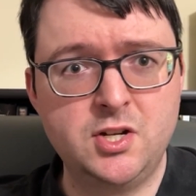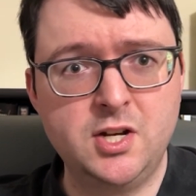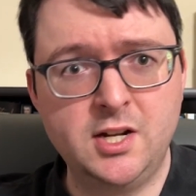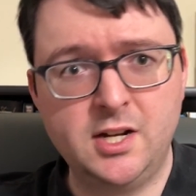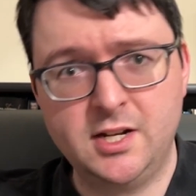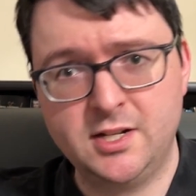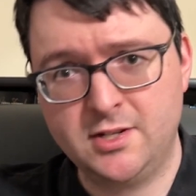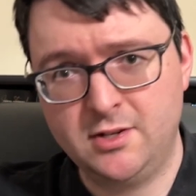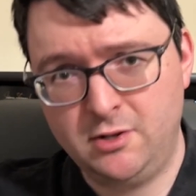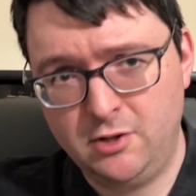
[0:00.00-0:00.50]
It
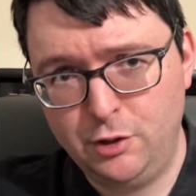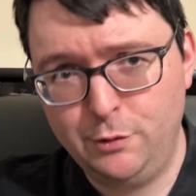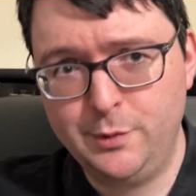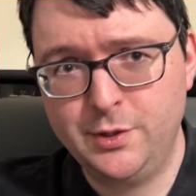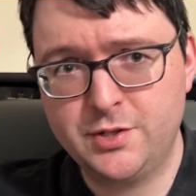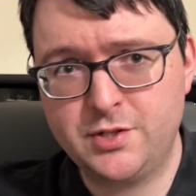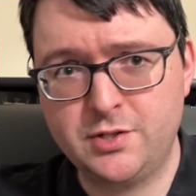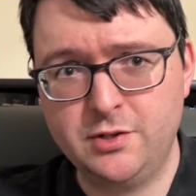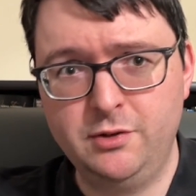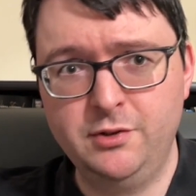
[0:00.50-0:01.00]
has
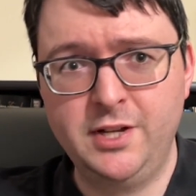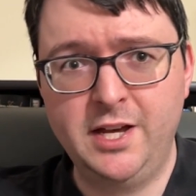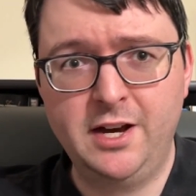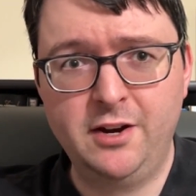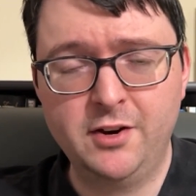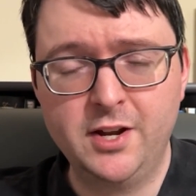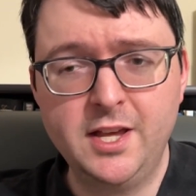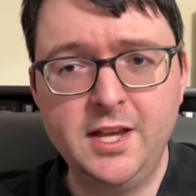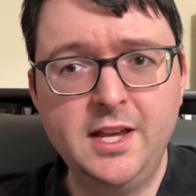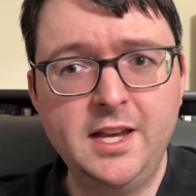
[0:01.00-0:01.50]
almost sold out,
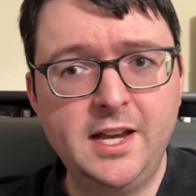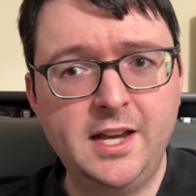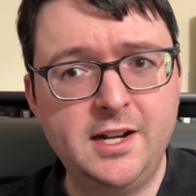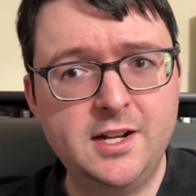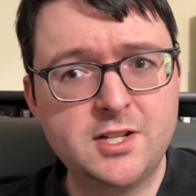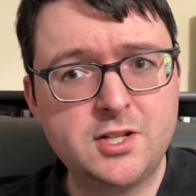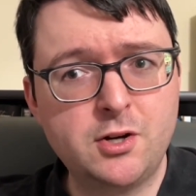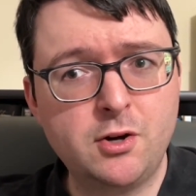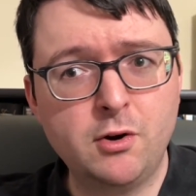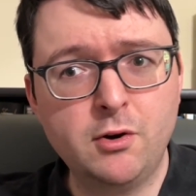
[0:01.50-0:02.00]
and
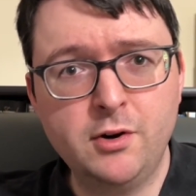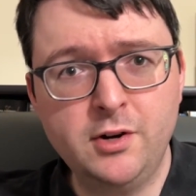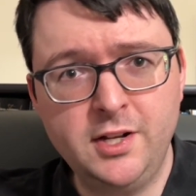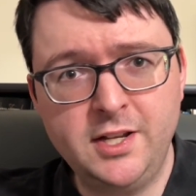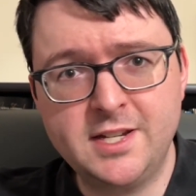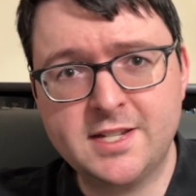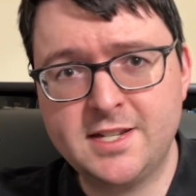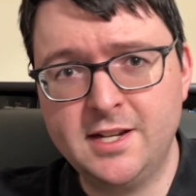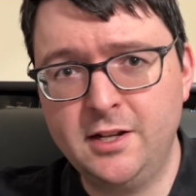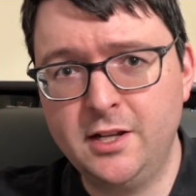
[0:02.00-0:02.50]
it's currently
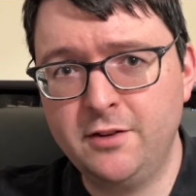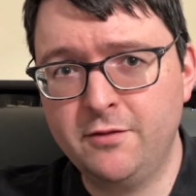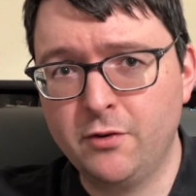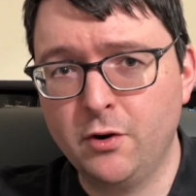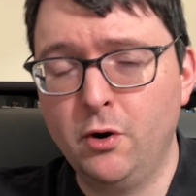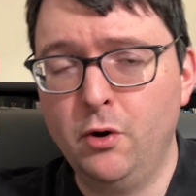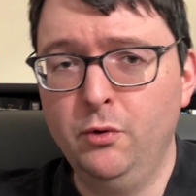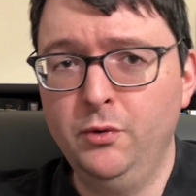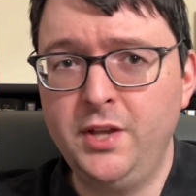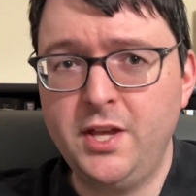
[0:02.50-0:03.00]
selling
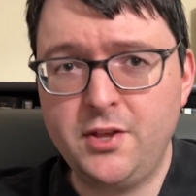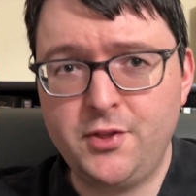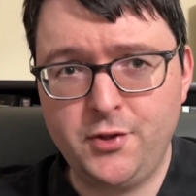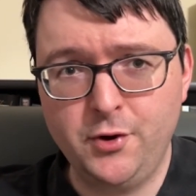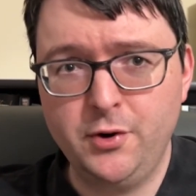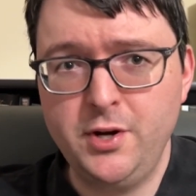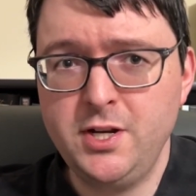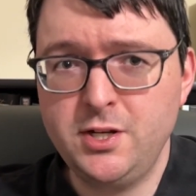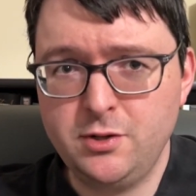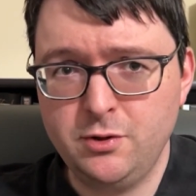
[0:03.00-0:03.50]
for only
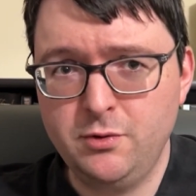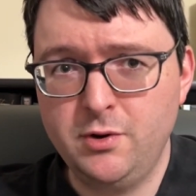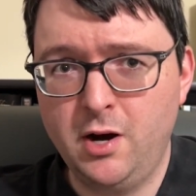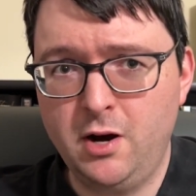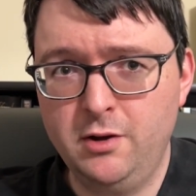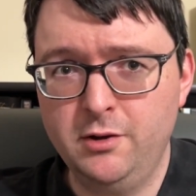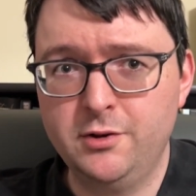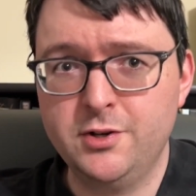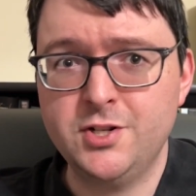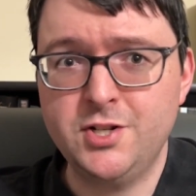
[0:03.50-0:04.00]
$32
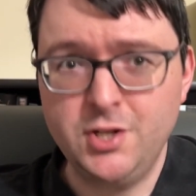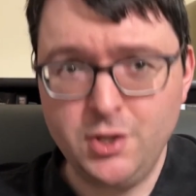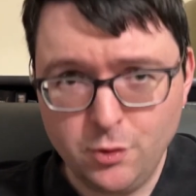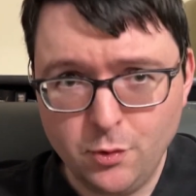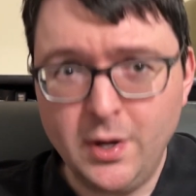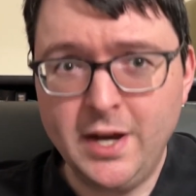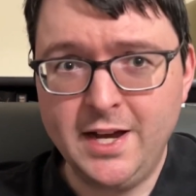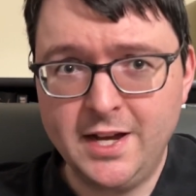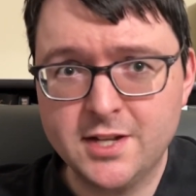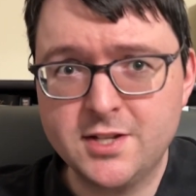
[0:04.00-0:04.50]

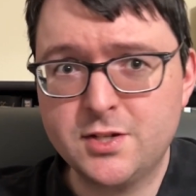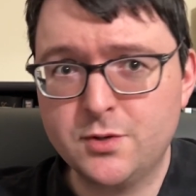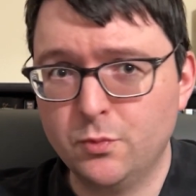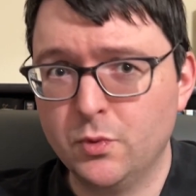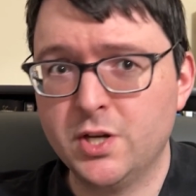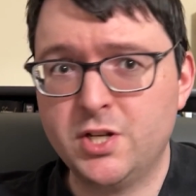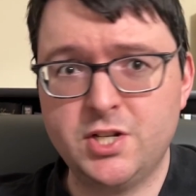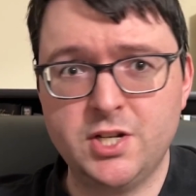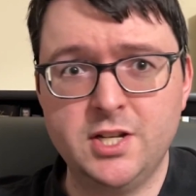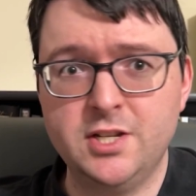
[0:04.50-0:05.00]
US,
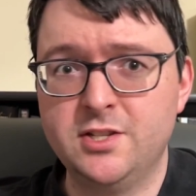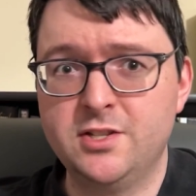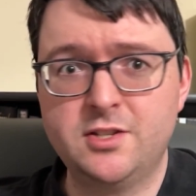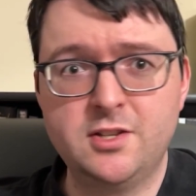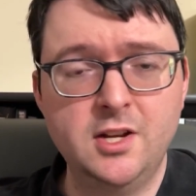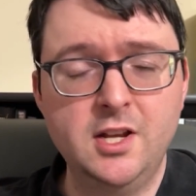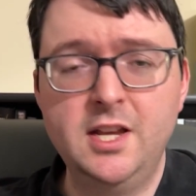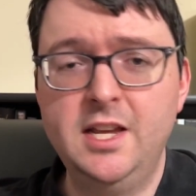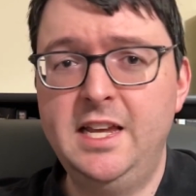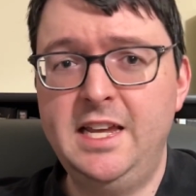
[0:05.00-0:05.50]
which is
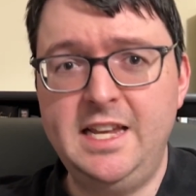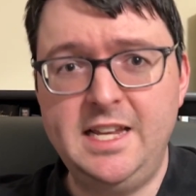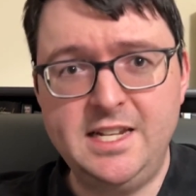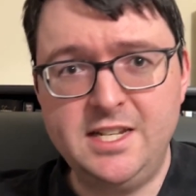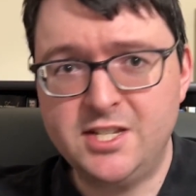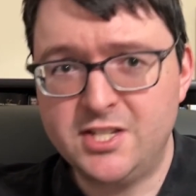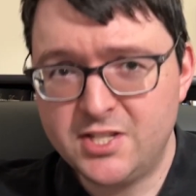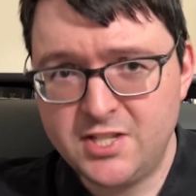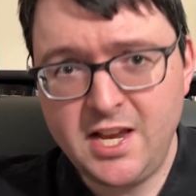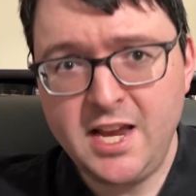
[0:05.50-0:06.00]

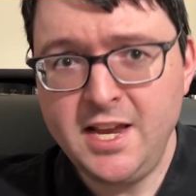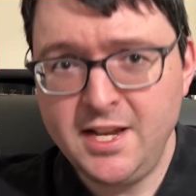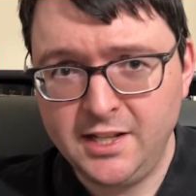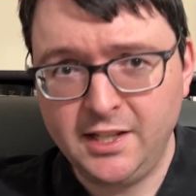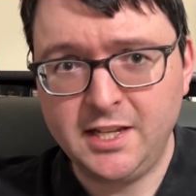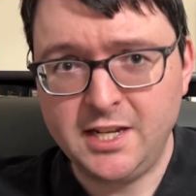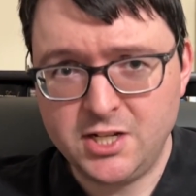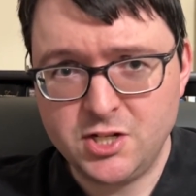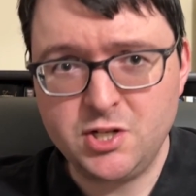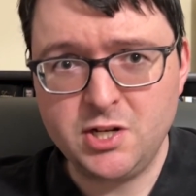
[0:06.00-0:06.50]

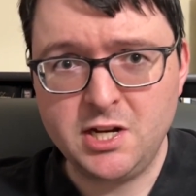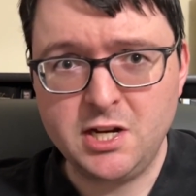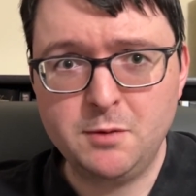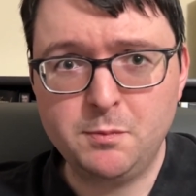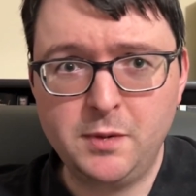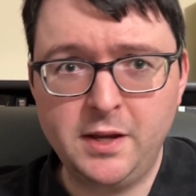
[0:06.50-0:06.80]
insanely cheap.